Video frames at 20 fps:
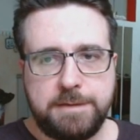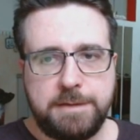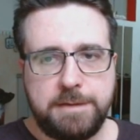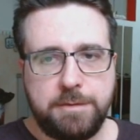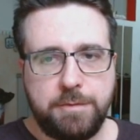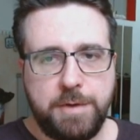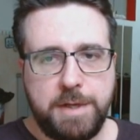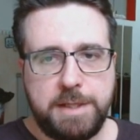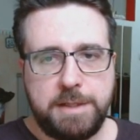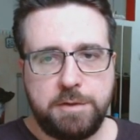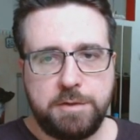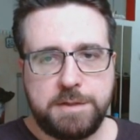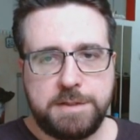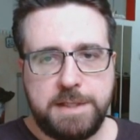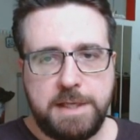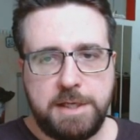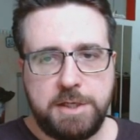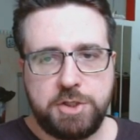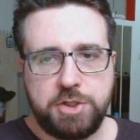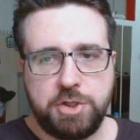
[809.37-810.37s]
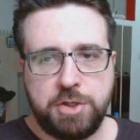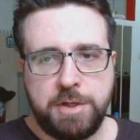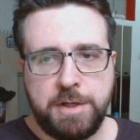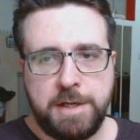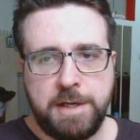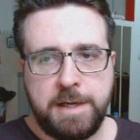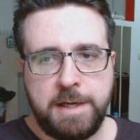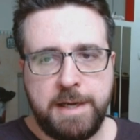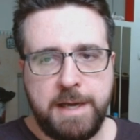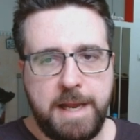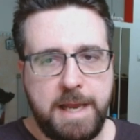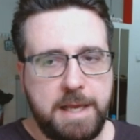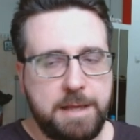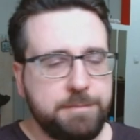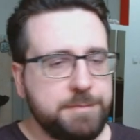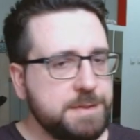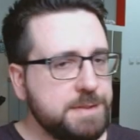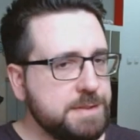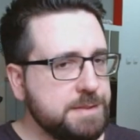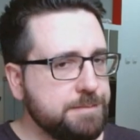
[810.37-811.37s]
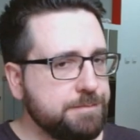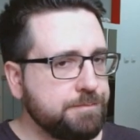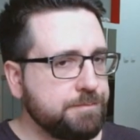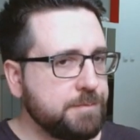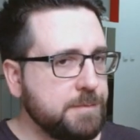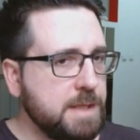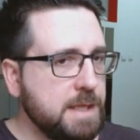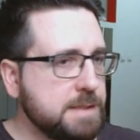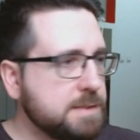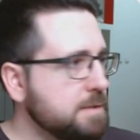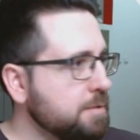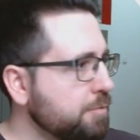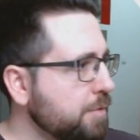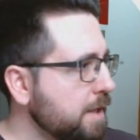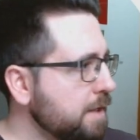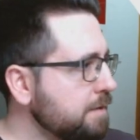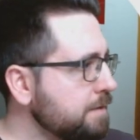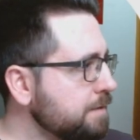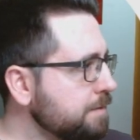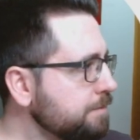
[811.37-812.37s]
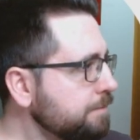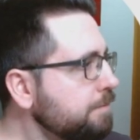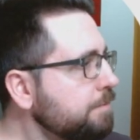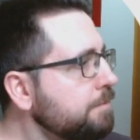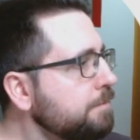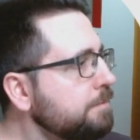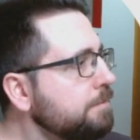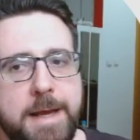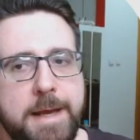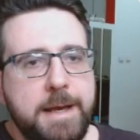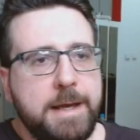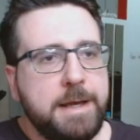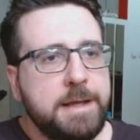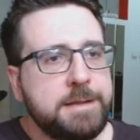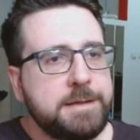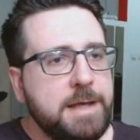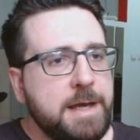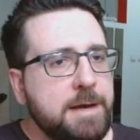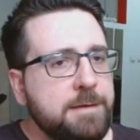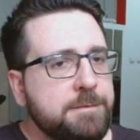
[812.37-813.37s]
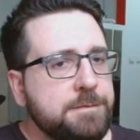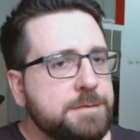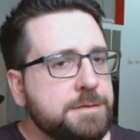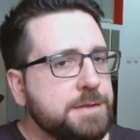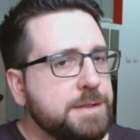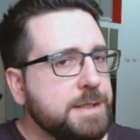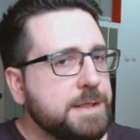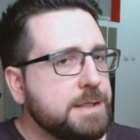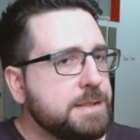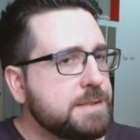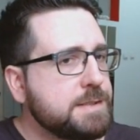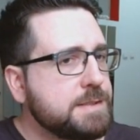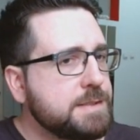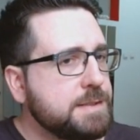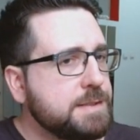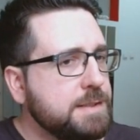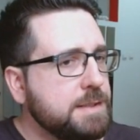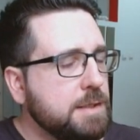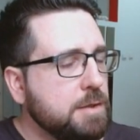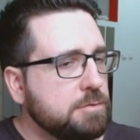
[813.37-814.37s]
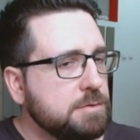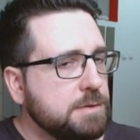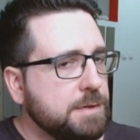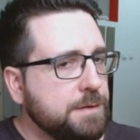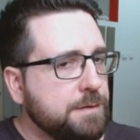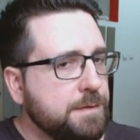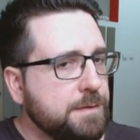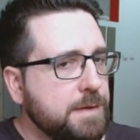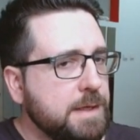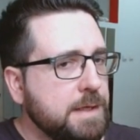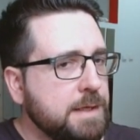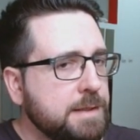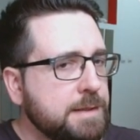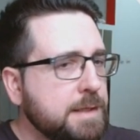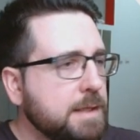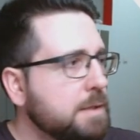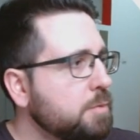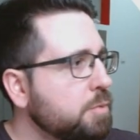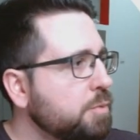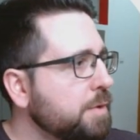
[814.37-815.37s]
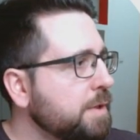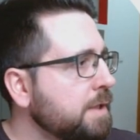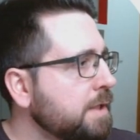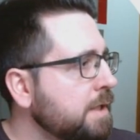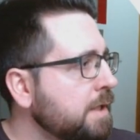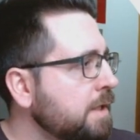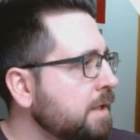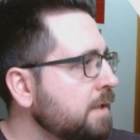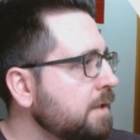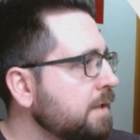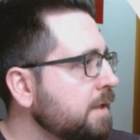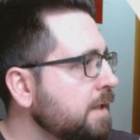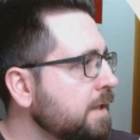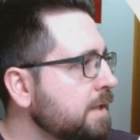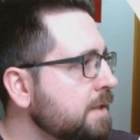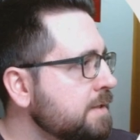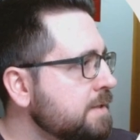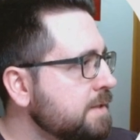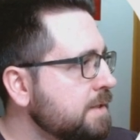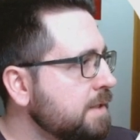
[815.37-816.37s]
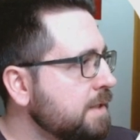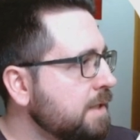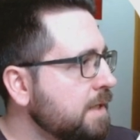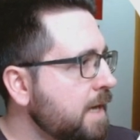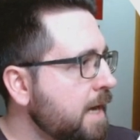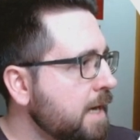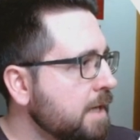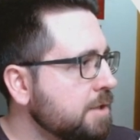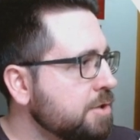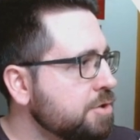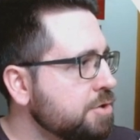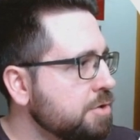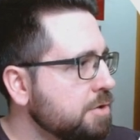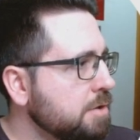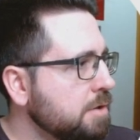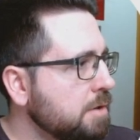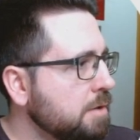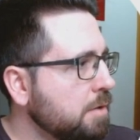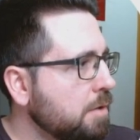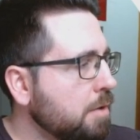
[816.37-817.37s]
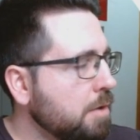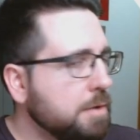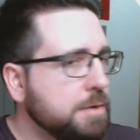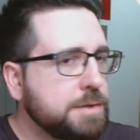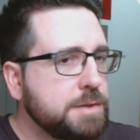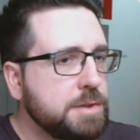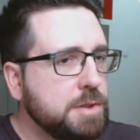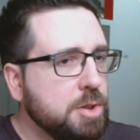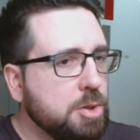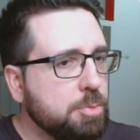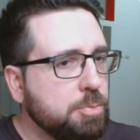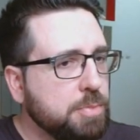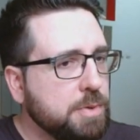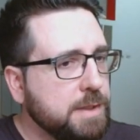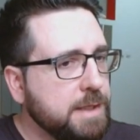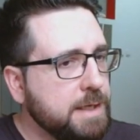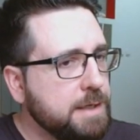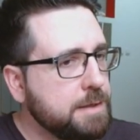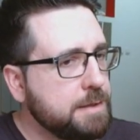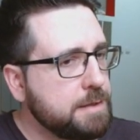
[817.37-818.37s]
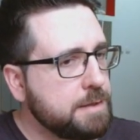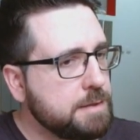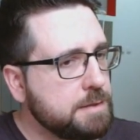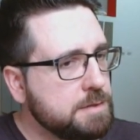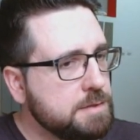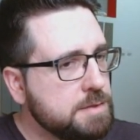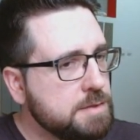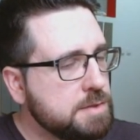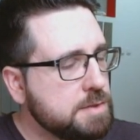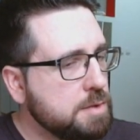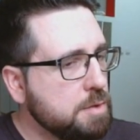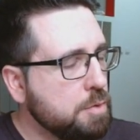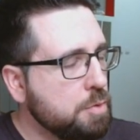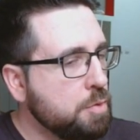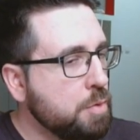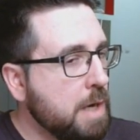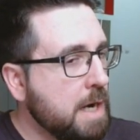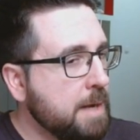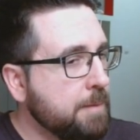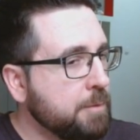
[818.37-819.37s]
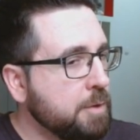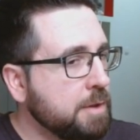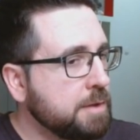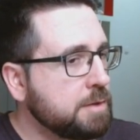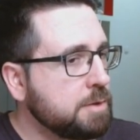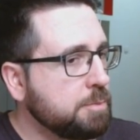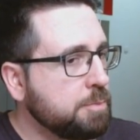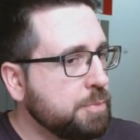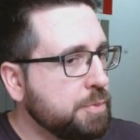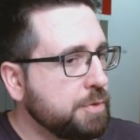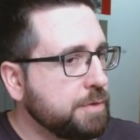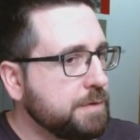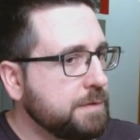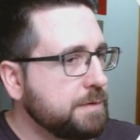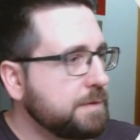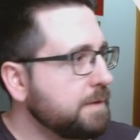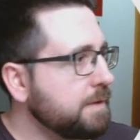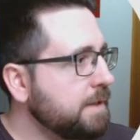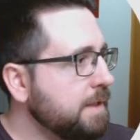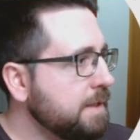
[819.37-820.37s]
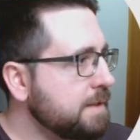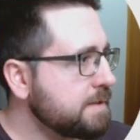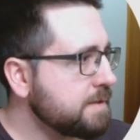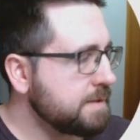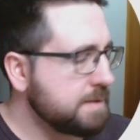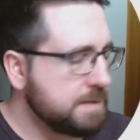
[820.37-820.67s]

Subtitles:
the radio station names. That's great. And after this, the only thing that we need is the actual audio player. So I'm going to put the